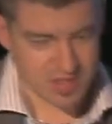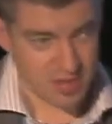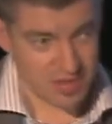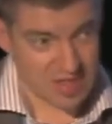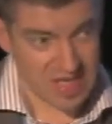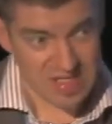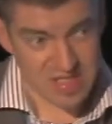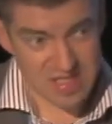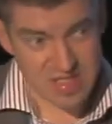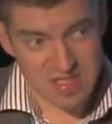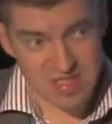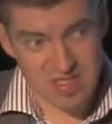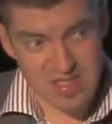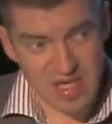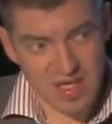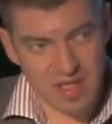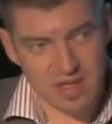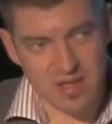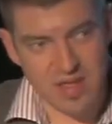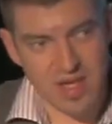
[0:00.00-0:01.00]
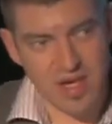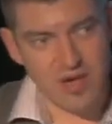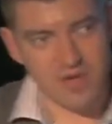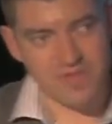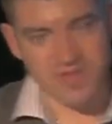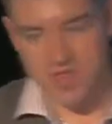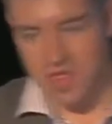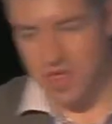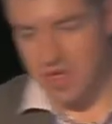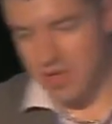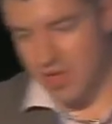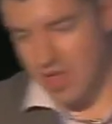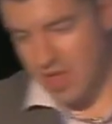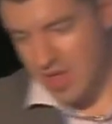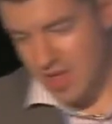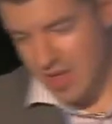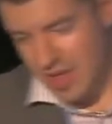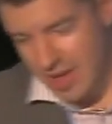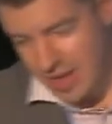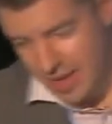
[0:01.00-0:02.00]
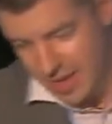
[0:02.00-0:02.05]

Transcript: So that's the second layer of security,